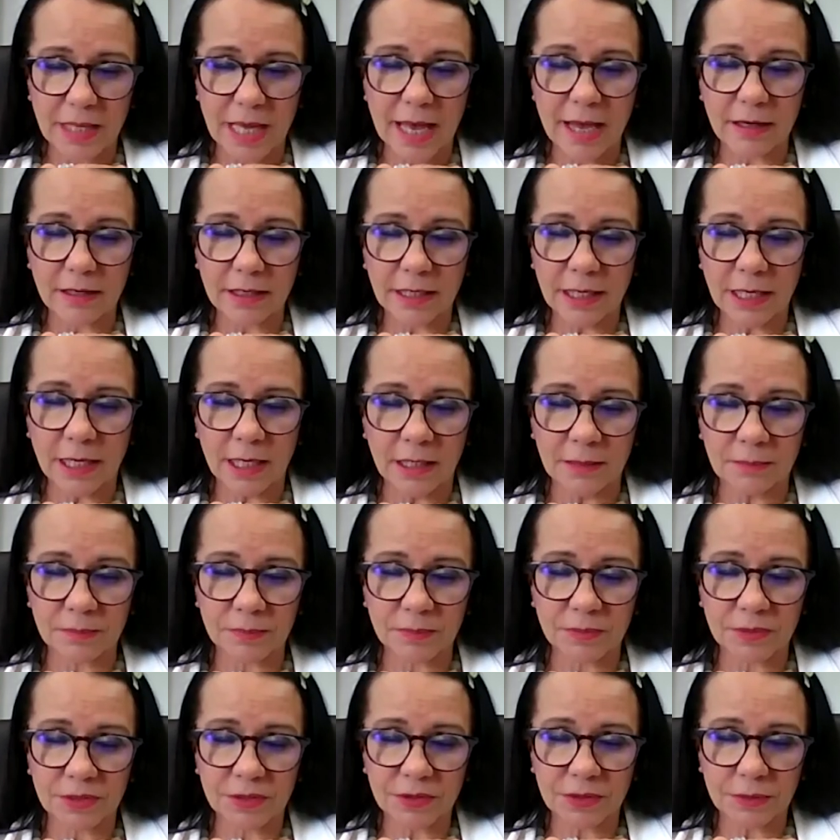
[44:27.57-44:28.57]

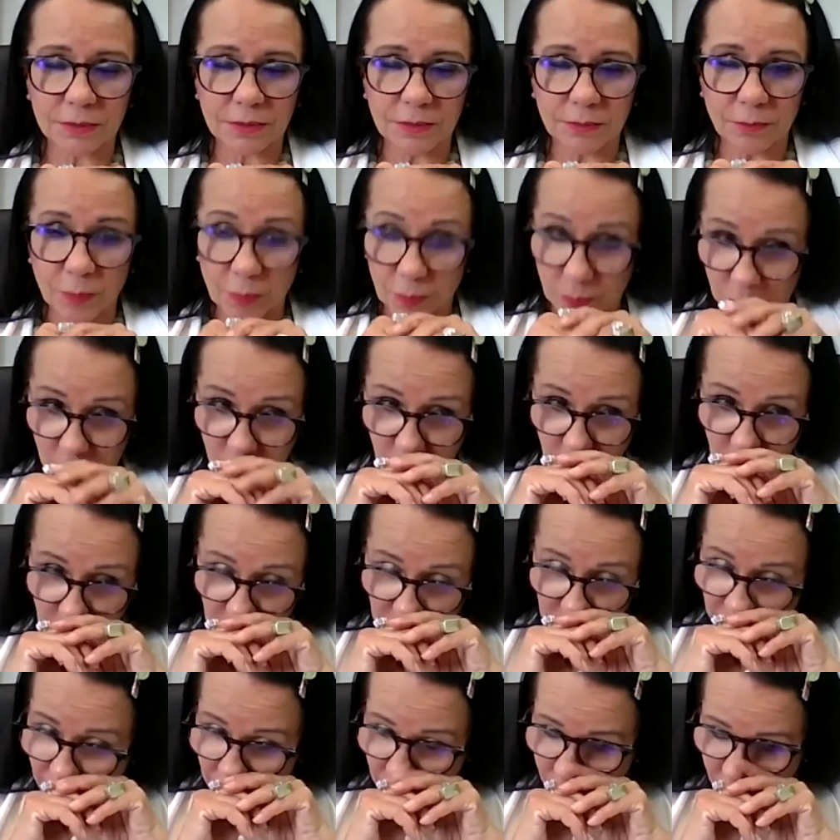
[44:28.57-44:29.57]
outcomes
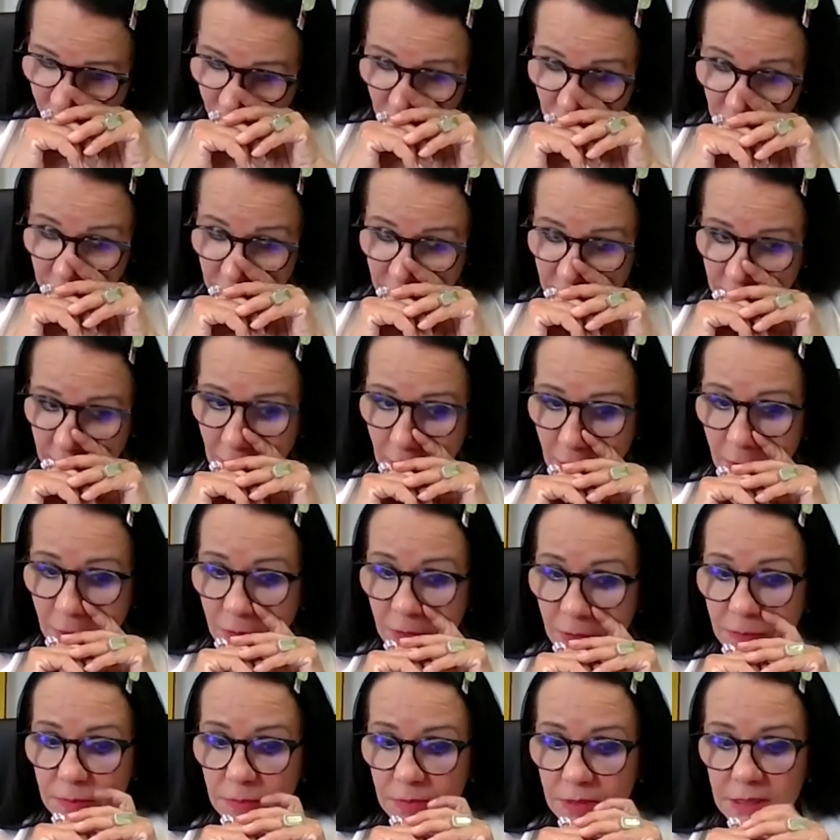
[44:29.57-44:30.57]
in nursing
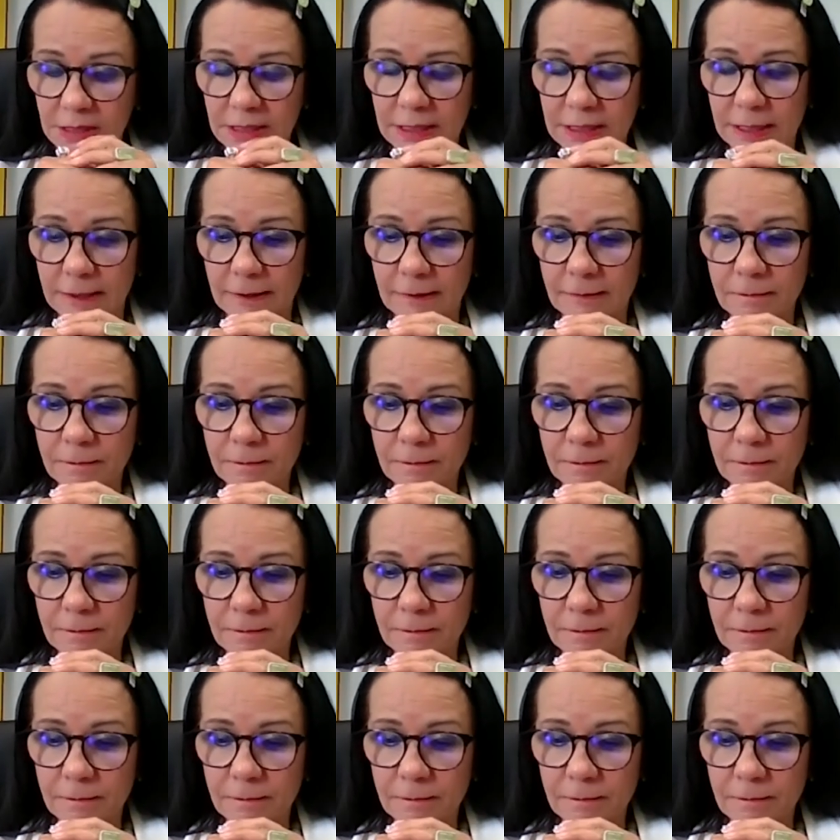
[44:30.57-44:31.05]
homes.